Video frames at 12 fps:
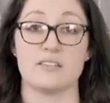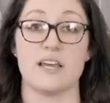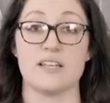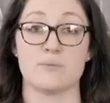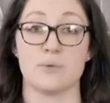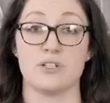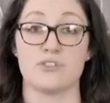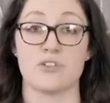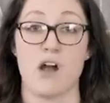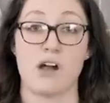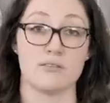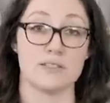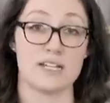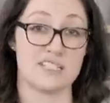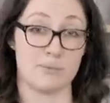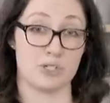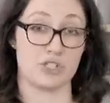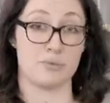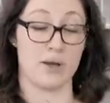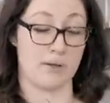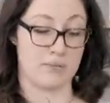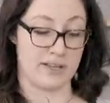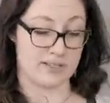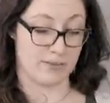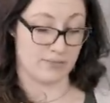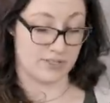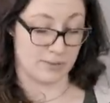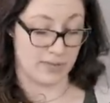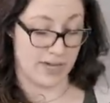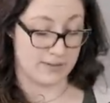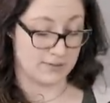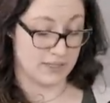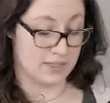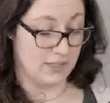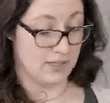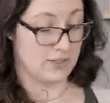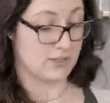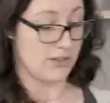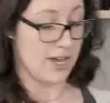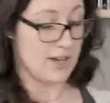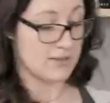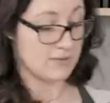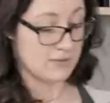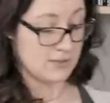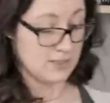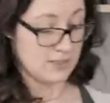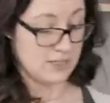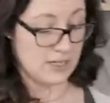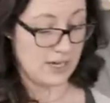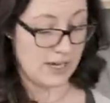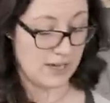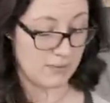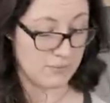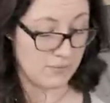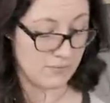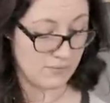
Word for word: tastes pretty strong. That temperature probably makes up for some of that. So yeah, um,